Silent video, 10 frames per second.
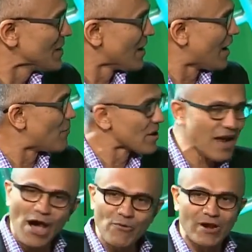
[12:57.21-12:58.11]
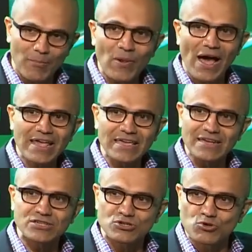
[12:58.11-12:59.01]
But now we're applying
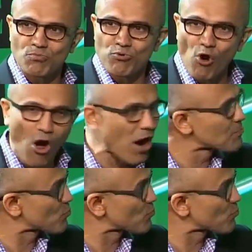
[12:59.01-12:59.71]
it to broad